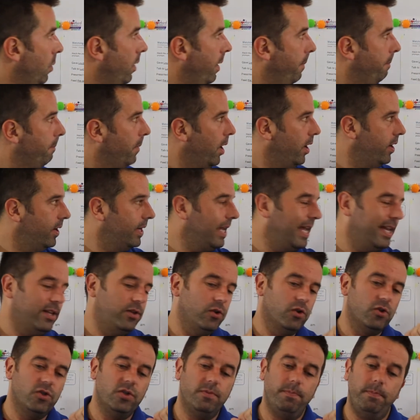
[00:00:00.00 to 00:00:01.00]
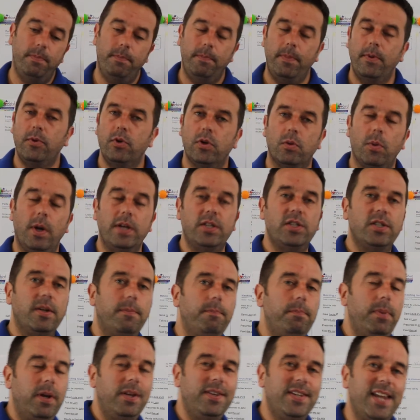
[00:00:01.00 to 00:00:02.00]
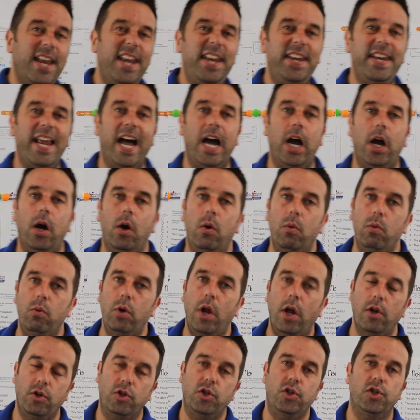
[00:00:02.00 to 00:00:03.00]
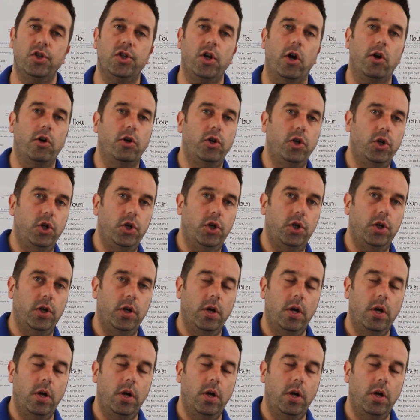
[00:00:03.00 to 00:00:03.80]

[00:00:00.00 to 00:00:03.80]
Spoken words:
on Monday, there's quite simple, the noun search,